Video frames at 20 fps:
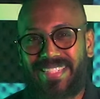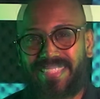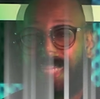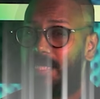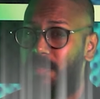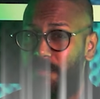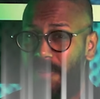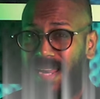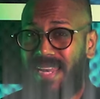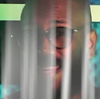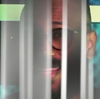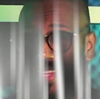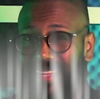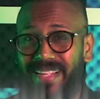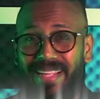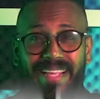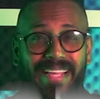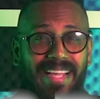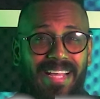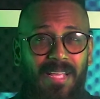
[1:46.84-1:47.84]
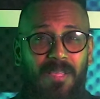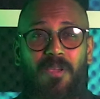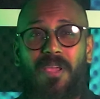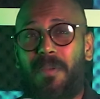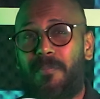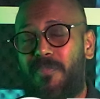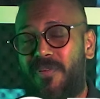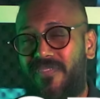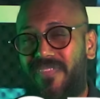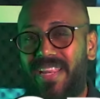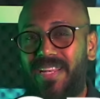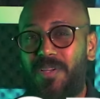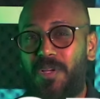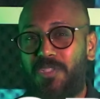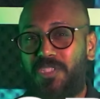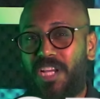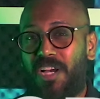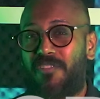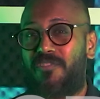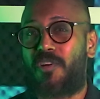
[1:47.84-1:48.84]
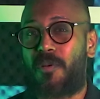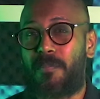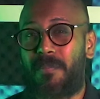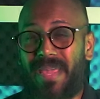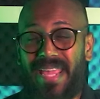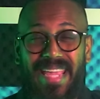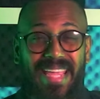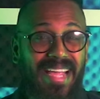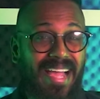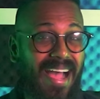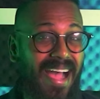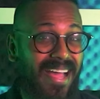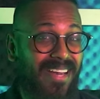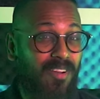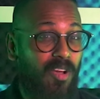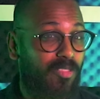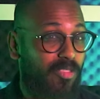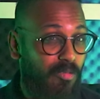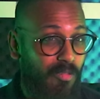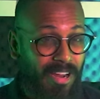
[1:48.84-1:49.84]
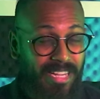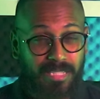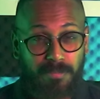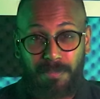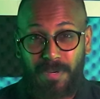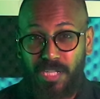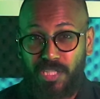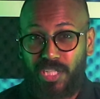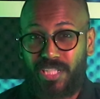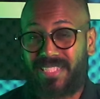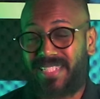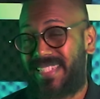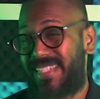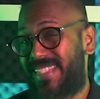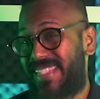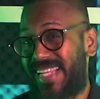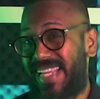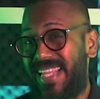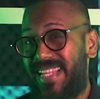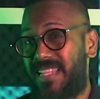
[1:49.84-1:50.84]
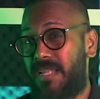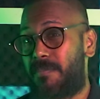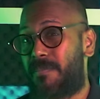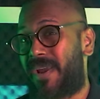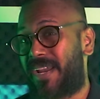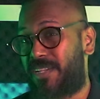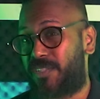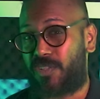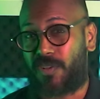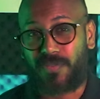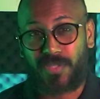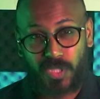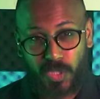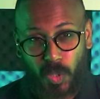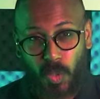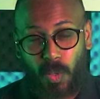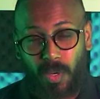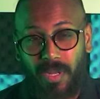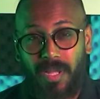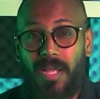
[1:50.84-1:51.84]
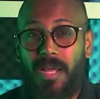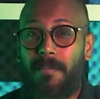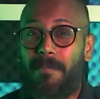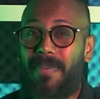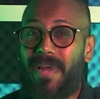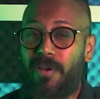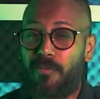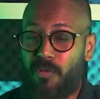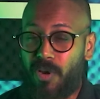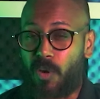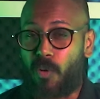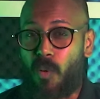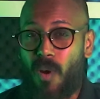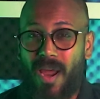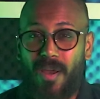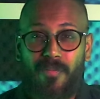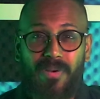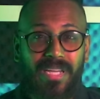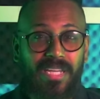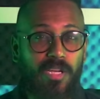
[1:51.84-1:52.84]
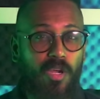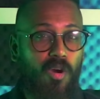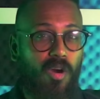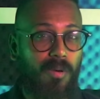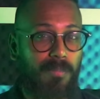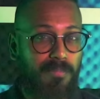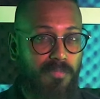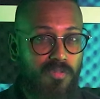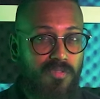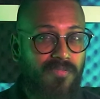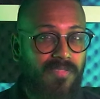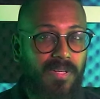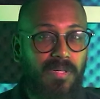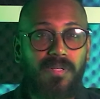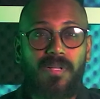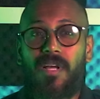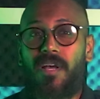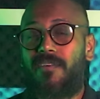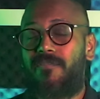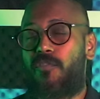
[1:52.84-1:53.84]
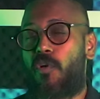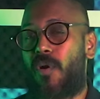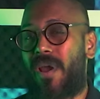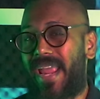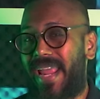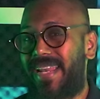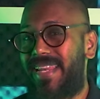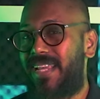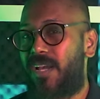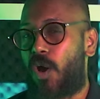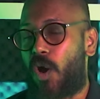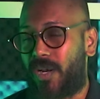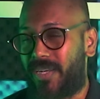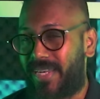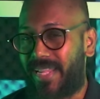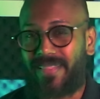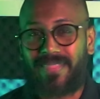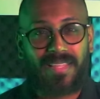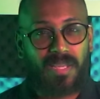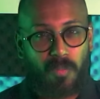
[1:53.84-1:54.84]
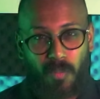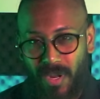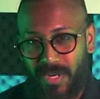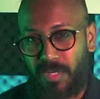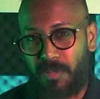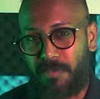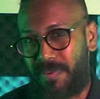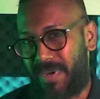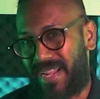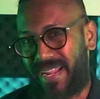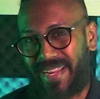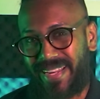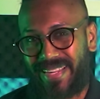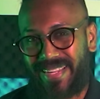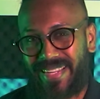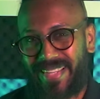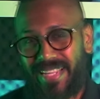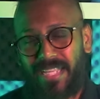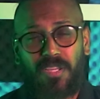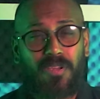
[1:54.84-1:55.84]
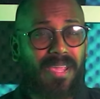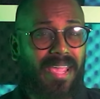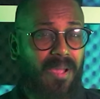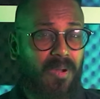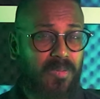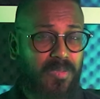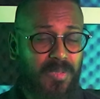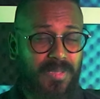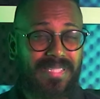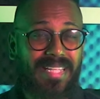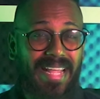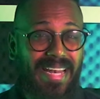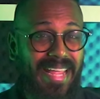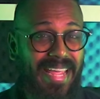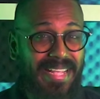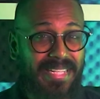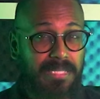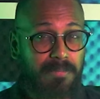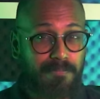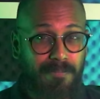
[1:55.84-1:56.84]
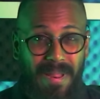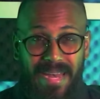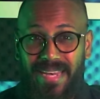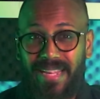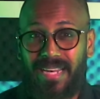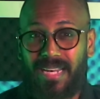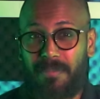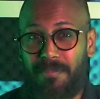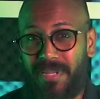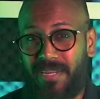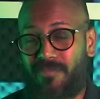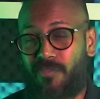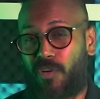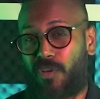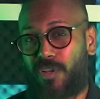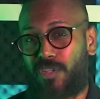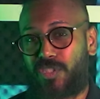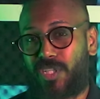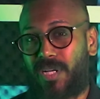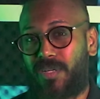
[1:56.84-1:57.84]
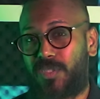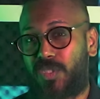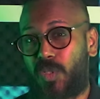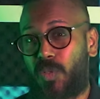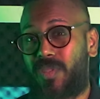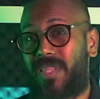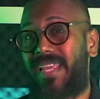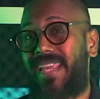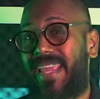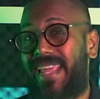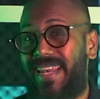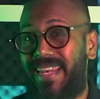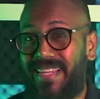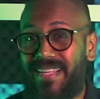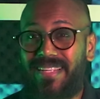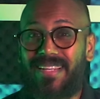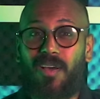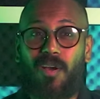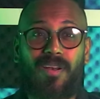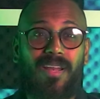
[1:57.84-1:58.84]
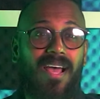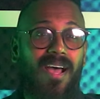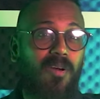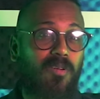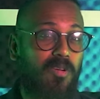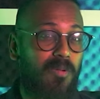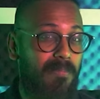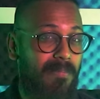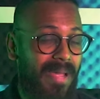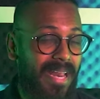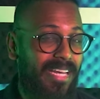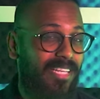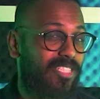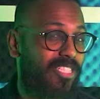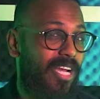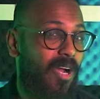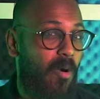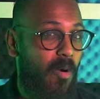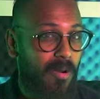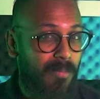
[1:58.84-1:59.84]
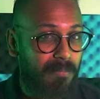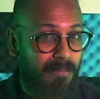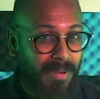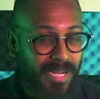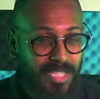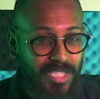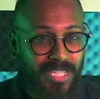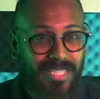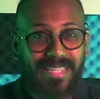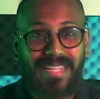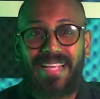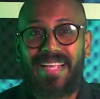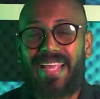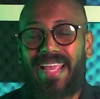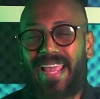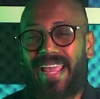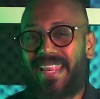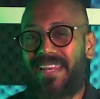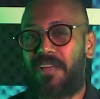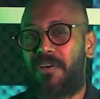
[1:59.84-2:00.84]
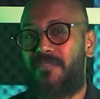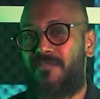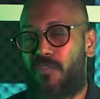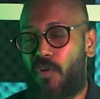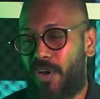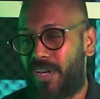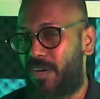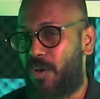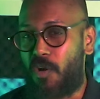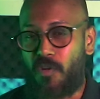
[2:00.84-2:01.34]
Spending. You can prevent your child from making unauthorized purchases in the Microsoft Store by requiring your approval for any content they want to buy. You can also set a spending limit for your child so they can learn on how to manage their own budget and avoid